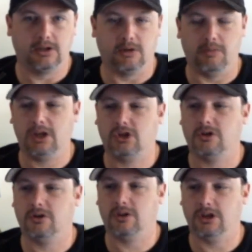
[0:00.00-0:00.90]
to make
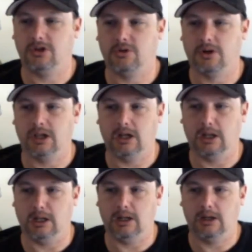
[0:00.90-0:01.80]
sure that you're
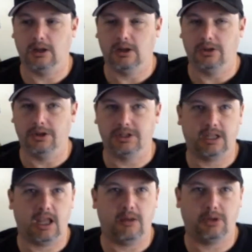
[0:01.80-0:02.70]
getting the
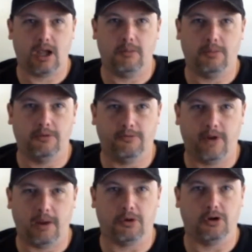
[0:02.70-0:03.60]
same type of
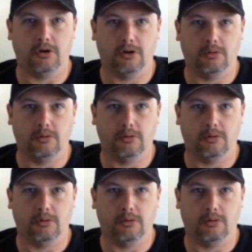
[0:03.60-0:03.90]
vapor